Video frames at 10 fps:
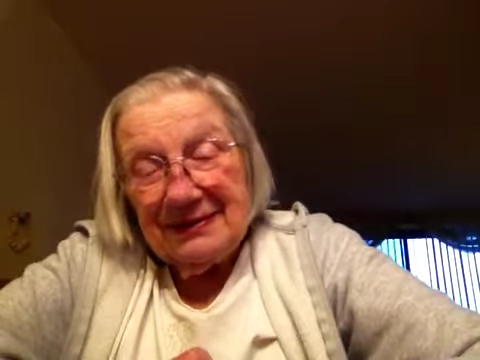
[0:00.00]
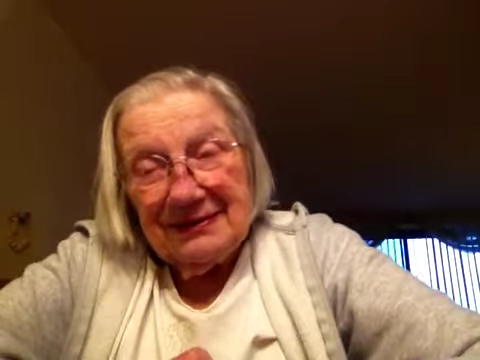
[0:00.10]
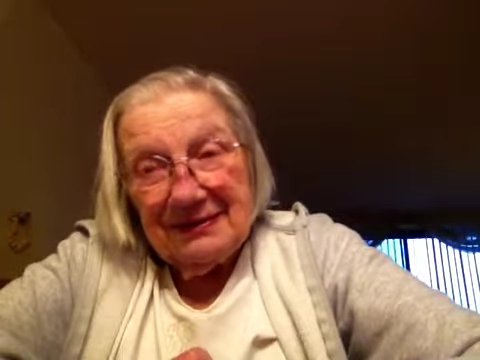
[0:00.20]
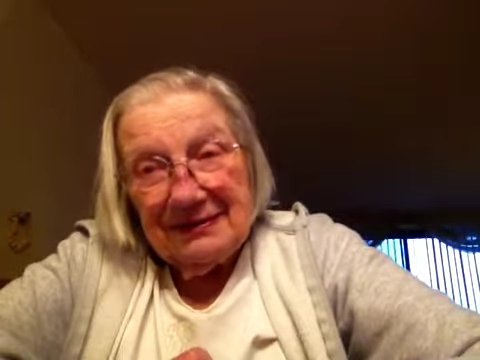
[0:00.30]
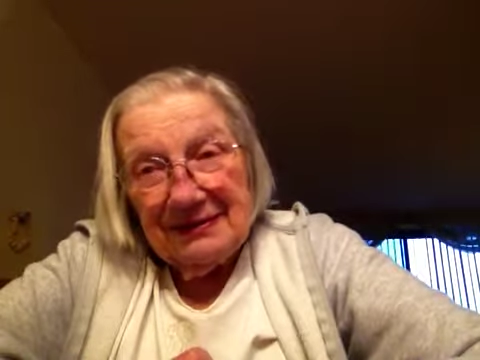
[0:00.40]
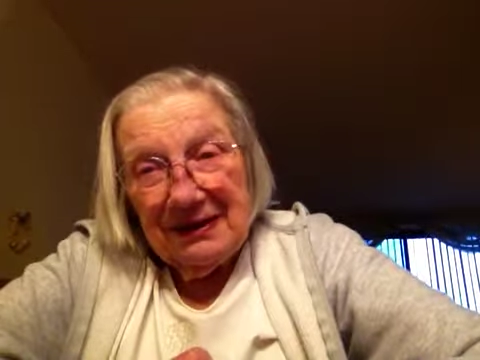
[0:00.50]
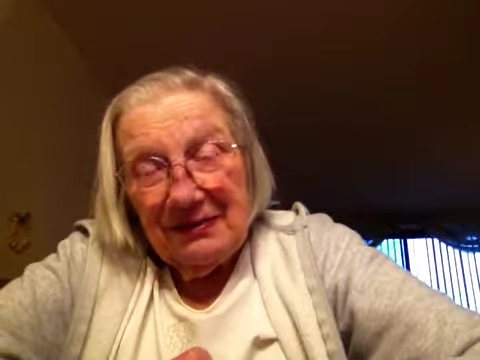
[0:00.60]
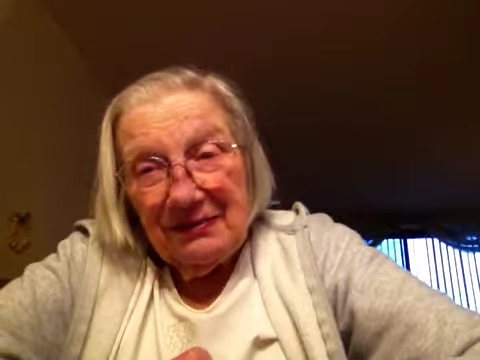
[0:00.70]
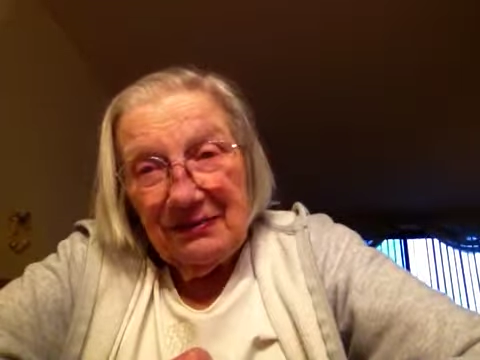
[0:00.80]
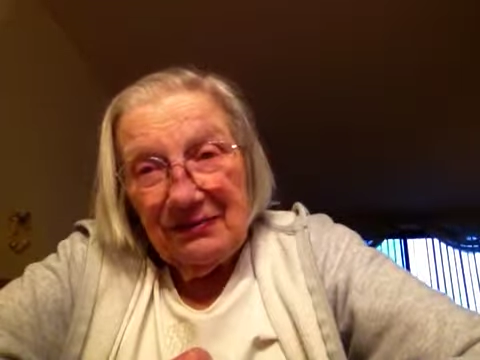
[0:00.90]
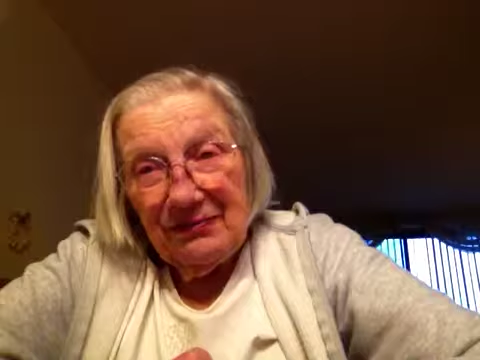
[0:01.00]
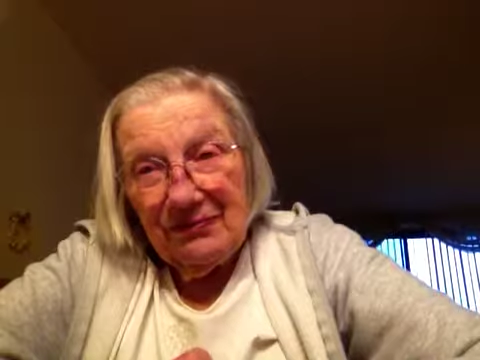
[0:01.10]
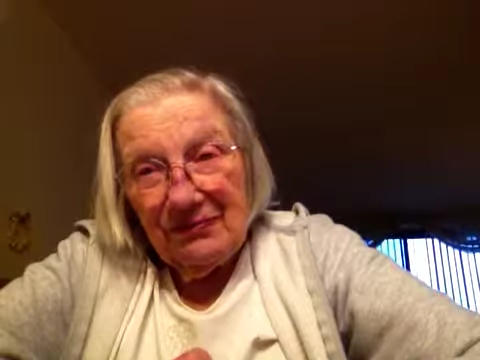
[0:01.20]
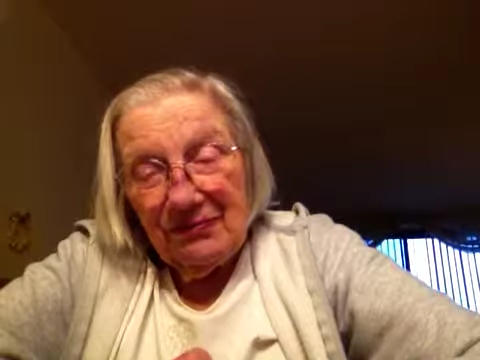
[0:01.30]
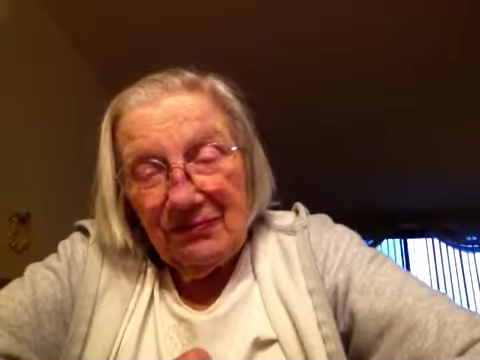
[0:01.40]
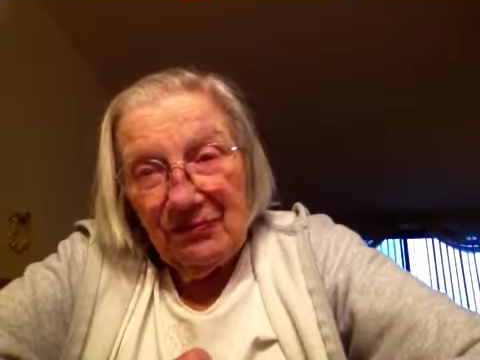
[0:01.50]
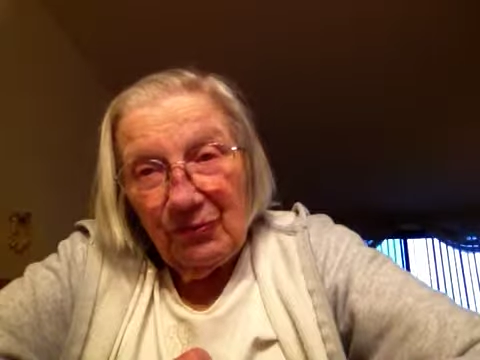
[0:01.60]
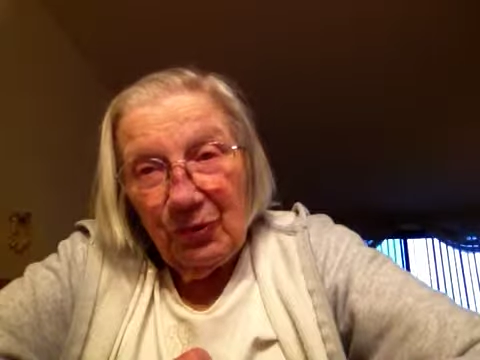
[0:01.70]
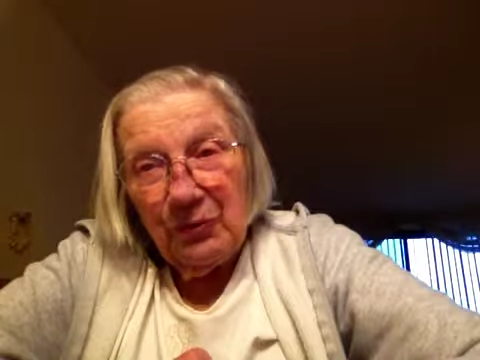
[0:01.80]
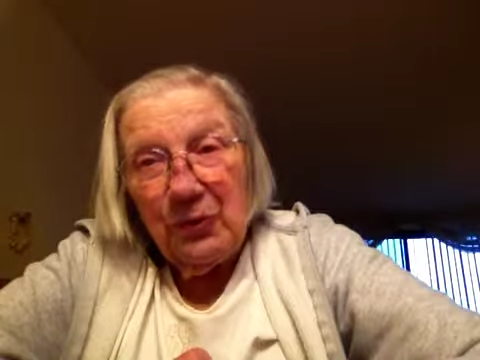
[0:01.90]
uh, mm,
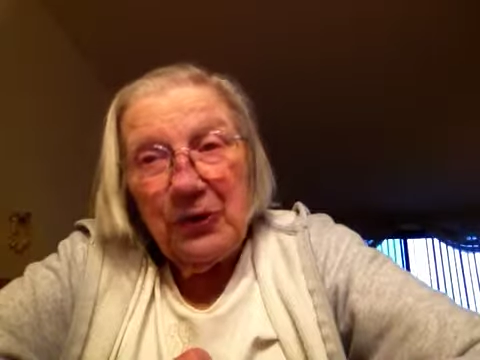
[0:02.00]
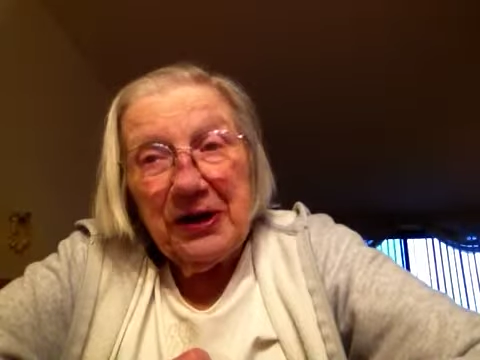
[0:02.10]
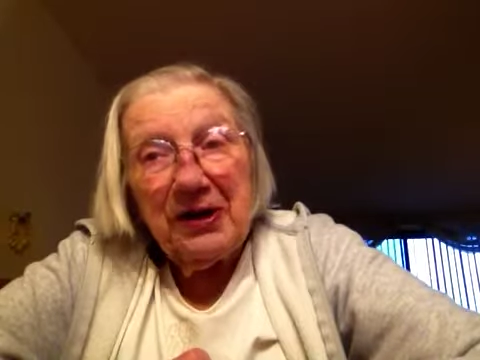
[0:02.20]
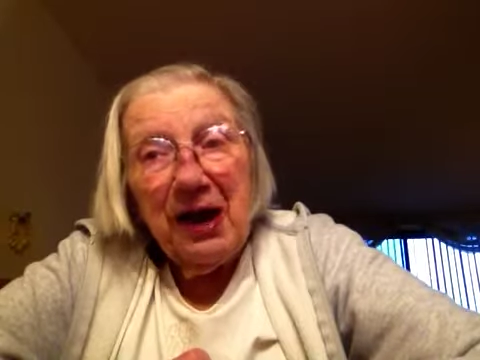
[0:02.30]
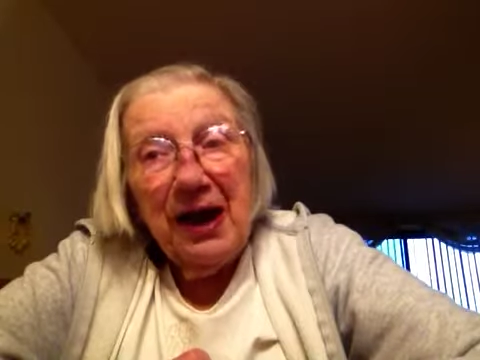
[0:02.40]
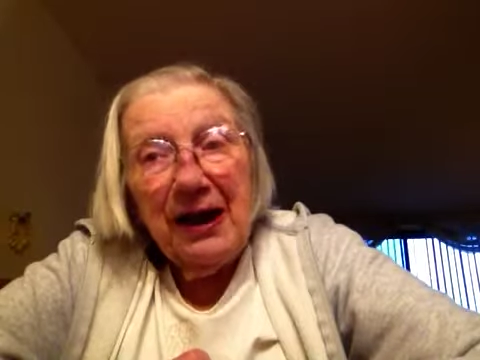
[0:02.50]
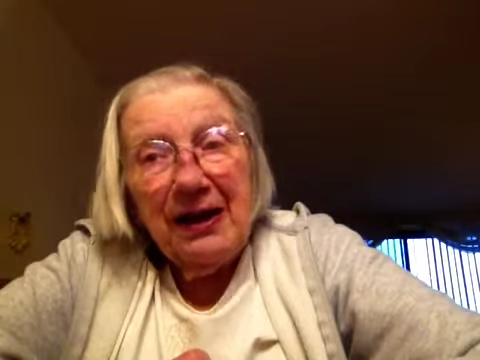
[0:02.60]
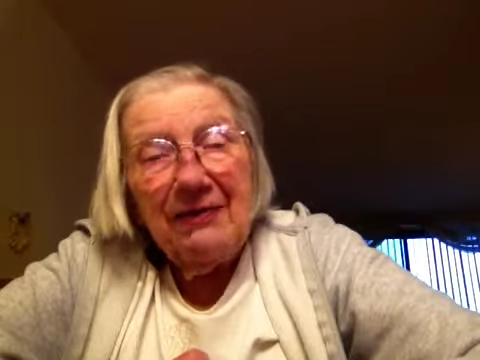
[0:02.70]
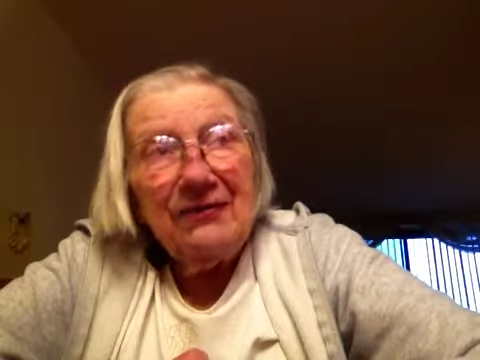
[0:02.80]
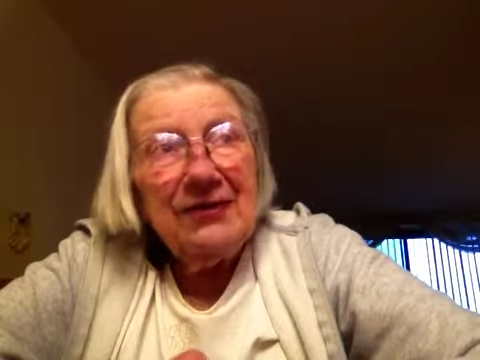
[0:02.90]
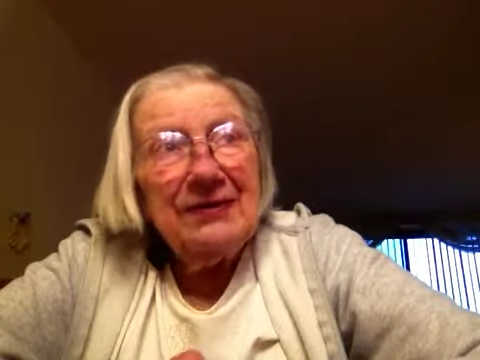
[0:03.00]
reporting live